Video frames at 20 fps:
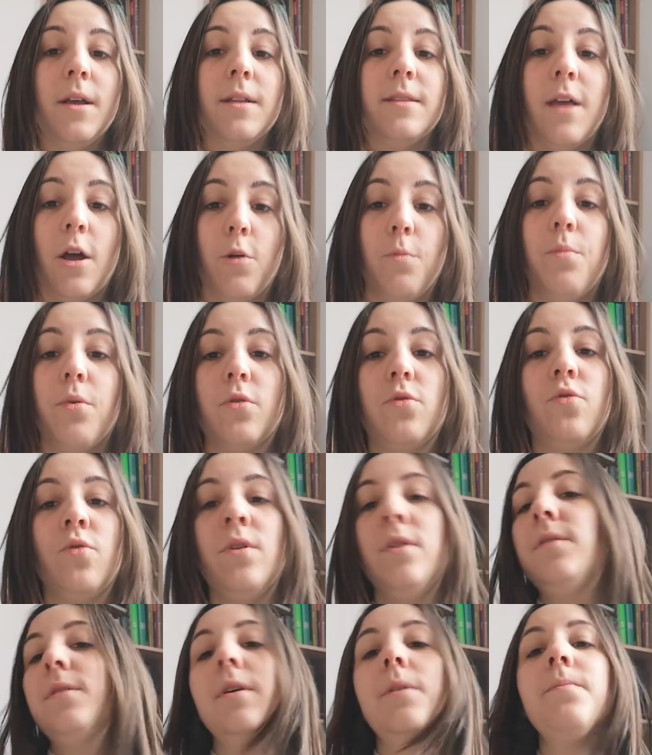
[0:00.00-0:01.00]
that
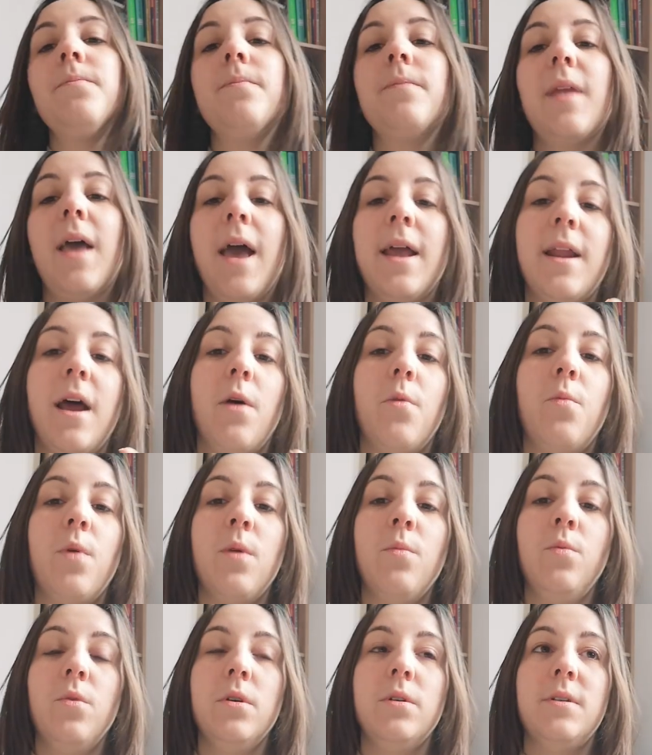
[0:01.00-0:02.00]
opportunity, and we
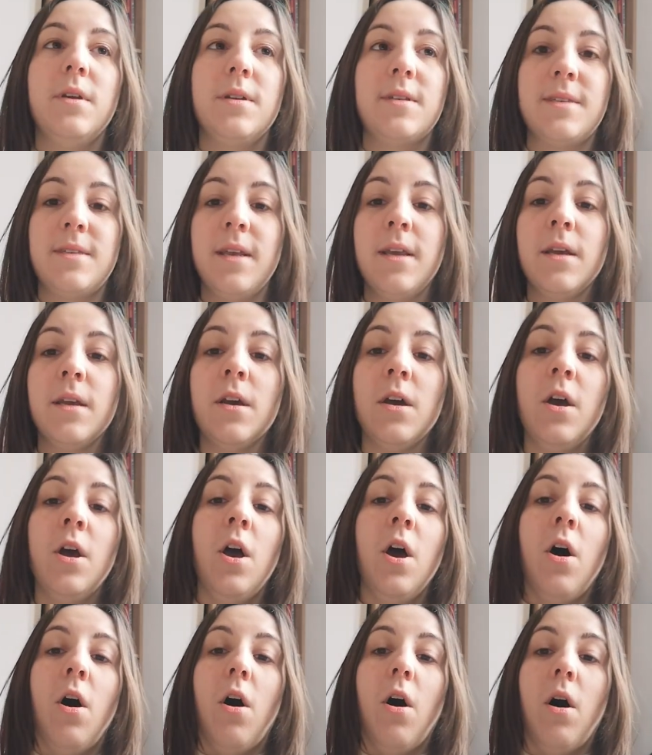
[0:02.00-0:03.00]
would sync
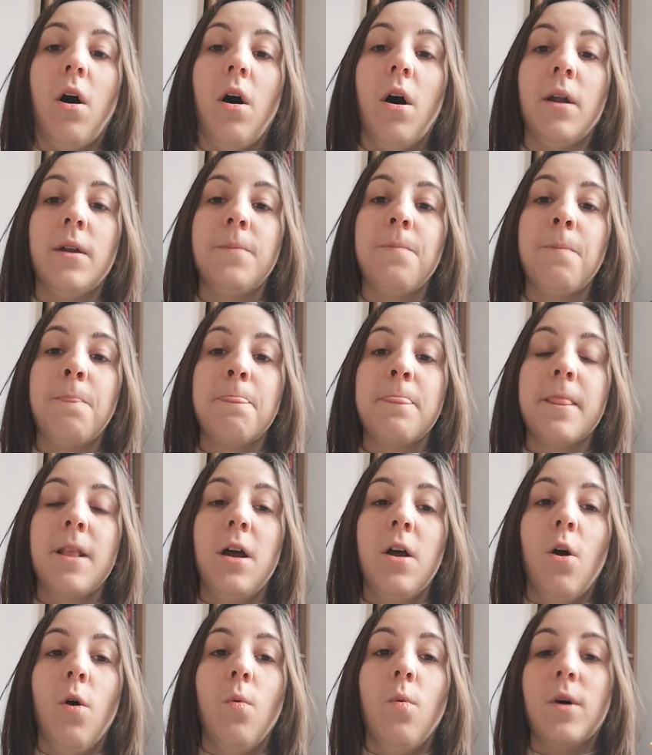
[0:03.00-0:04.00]
on
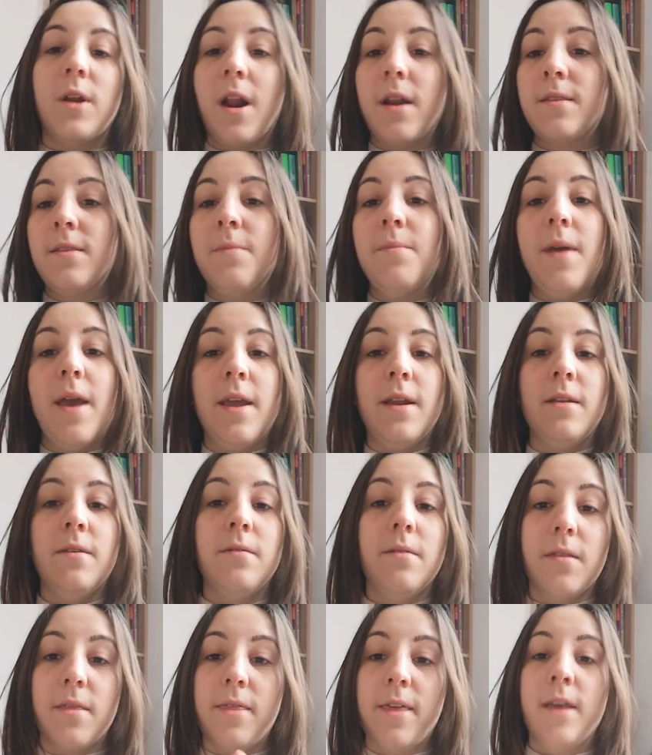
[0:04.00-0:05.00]
what are the
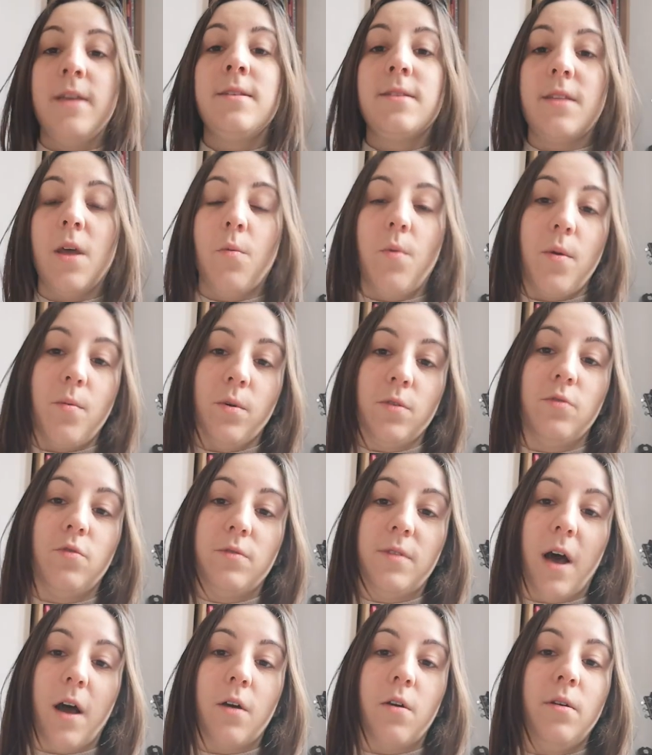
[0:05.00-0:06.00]
main things that we want to
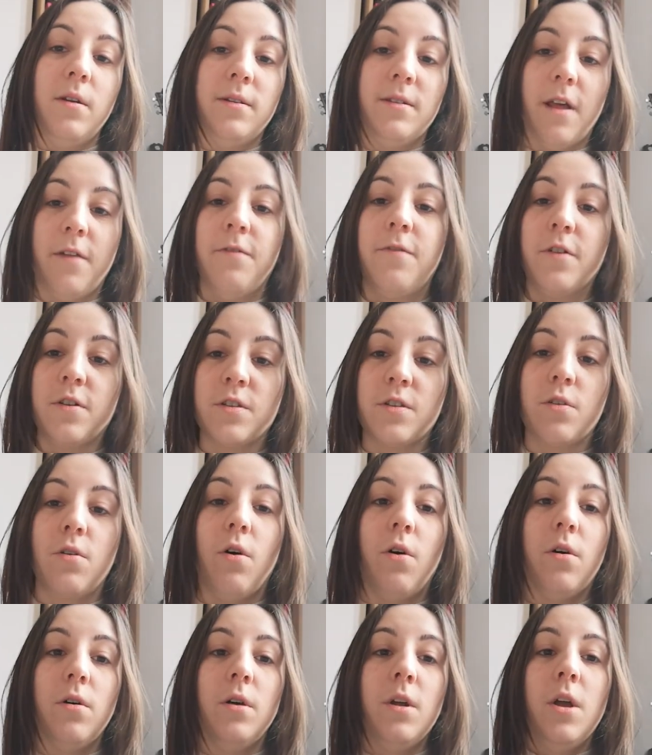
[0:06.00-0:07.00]
tackle in that first
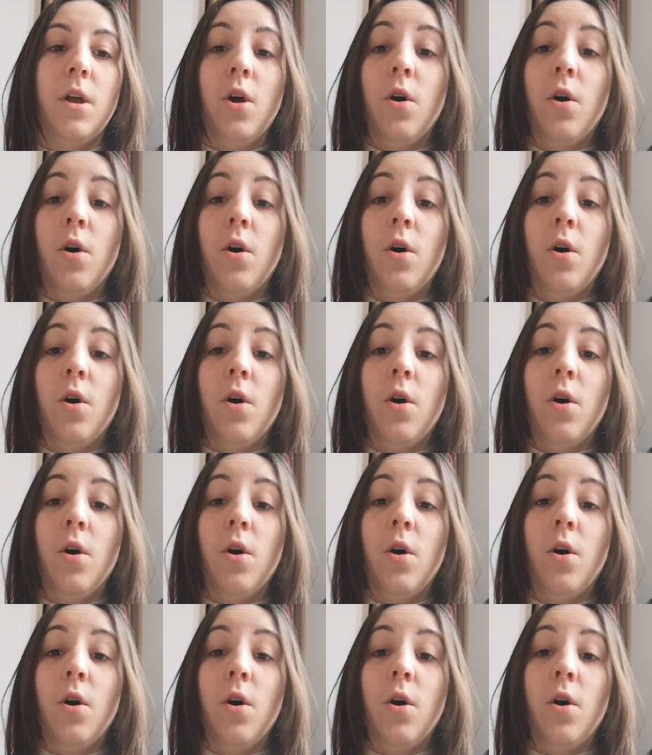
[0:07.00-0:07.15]
call,